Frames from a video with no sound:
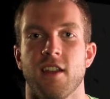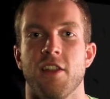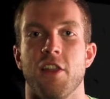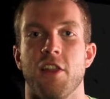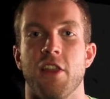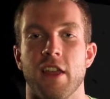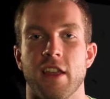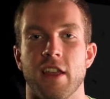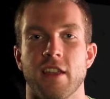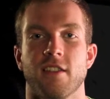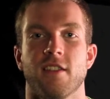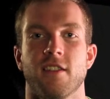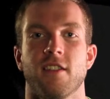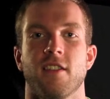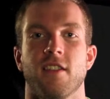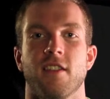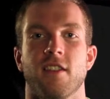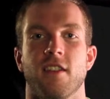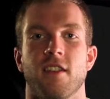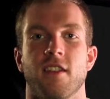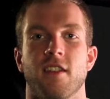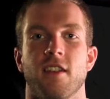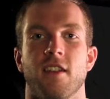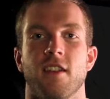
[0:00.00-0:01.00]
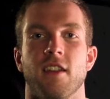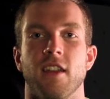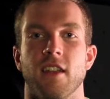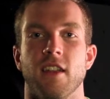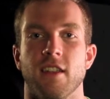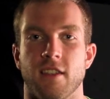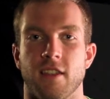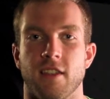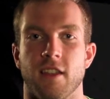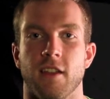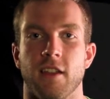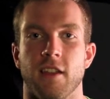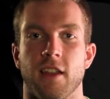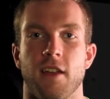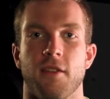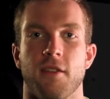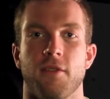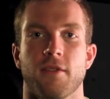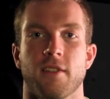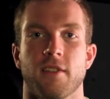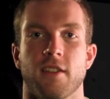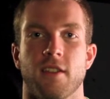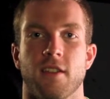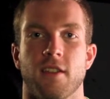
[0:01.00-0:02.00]
This is The
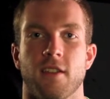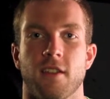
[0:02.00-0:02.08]
Lift.